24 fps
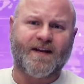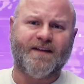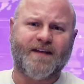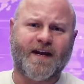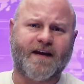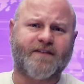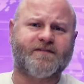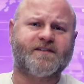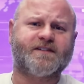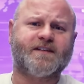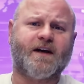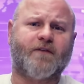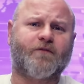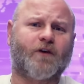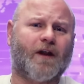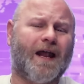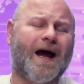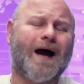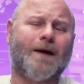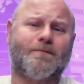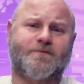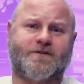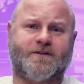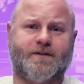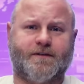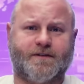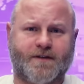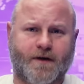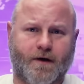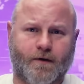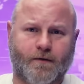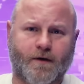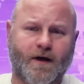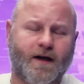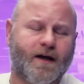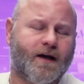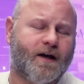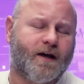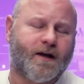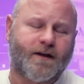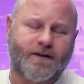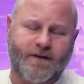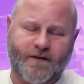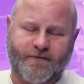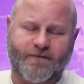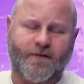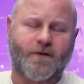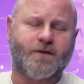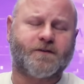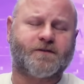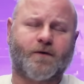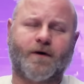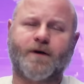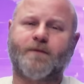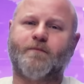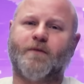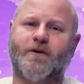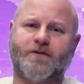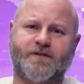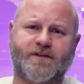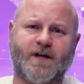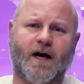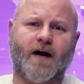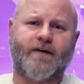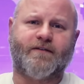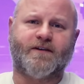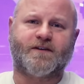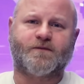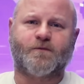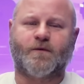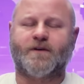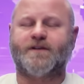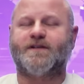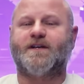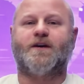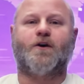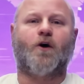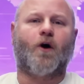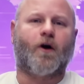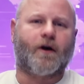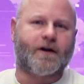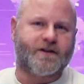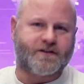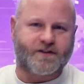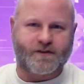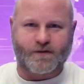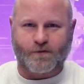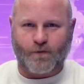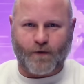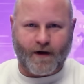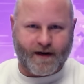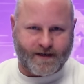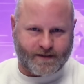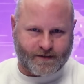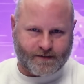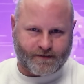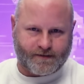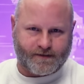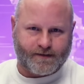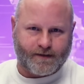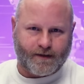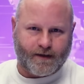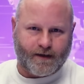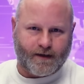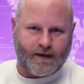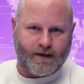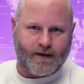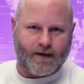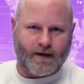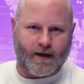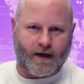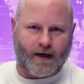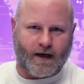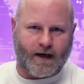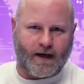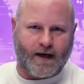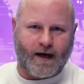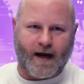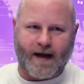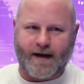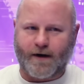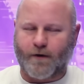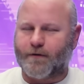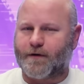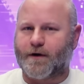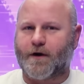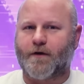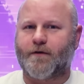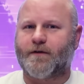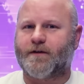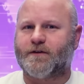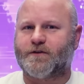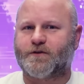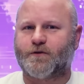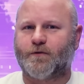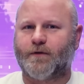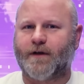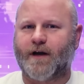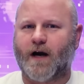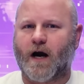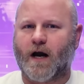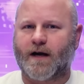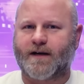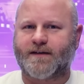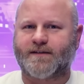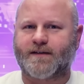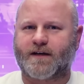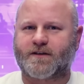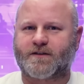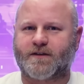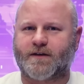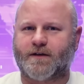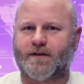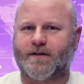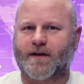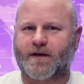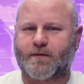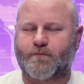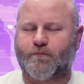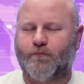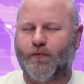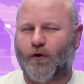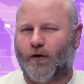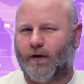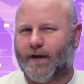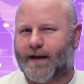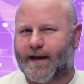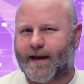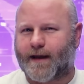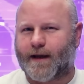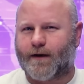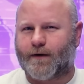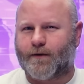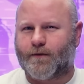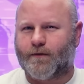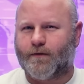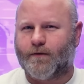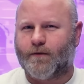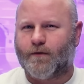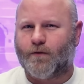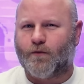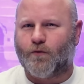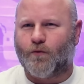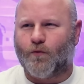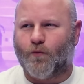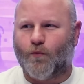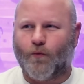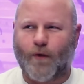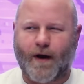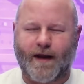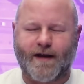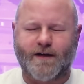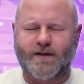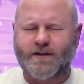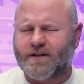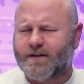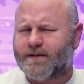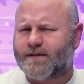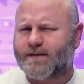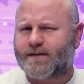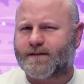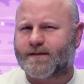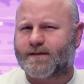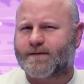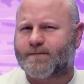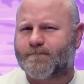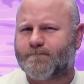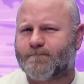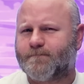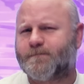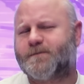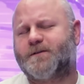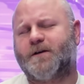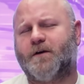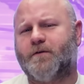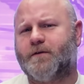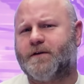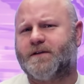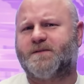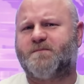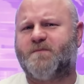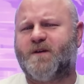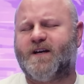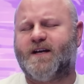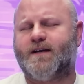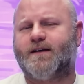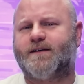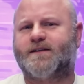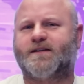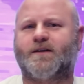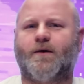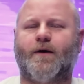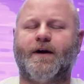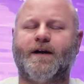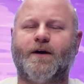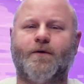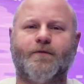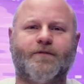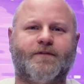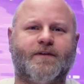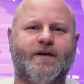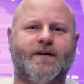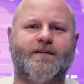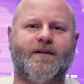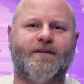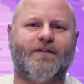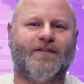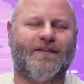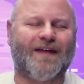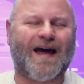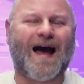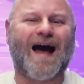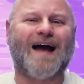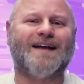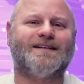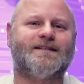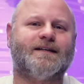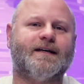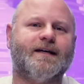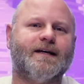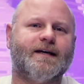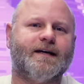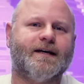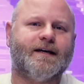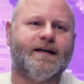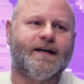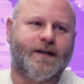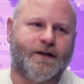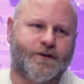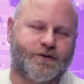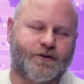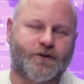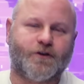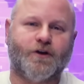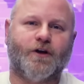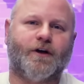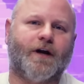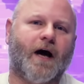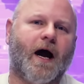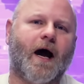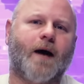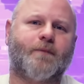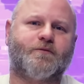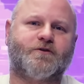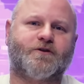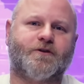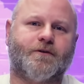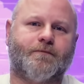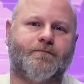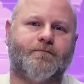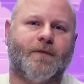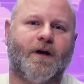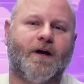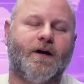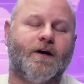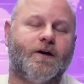They have several options, though. The first one, the most obvious one, is they garnish his wages. I don't know that Giuliani's actually, like, pulling in wages, so to speak, so I don't think that that is a good option.